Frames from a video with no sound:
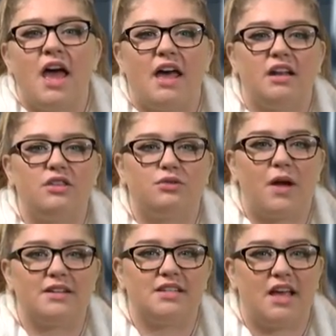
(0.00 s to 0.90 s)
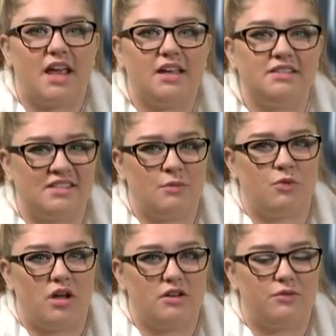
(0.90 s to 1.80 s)
and a threat to hang
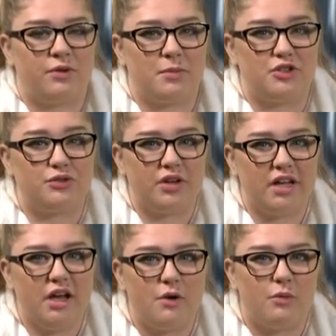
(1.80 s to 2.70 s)
someone from a tree,